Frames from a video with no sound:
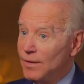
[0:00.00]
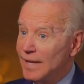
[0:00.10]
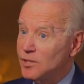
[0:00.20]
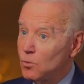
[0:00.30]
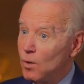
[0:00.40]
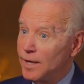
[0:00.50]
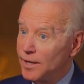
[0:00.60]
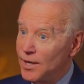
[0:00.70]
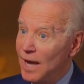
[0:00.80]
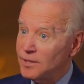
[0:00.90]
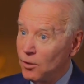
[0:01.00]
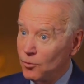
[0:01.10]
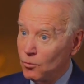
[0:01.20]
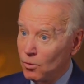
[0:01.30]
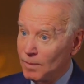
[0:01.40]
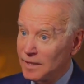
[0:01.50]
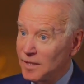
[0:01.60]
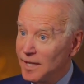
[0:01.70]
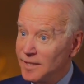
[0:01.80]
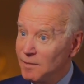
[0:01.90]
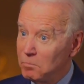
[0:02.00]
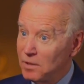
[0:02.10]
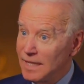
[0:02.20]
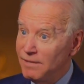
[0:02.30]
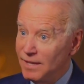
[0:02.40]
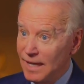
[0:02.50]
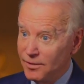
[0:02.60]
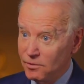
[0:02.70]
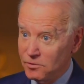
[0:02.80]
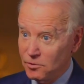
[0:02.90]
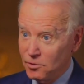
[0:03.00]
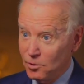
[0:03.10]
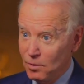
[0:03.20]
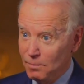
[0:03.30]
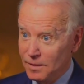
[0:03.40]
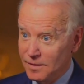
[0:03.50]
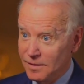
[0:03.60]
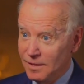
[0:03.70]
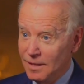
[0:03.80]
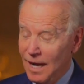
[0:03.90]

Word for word: that's the way to not go to war because I didn't believe he had those nuclear weapons.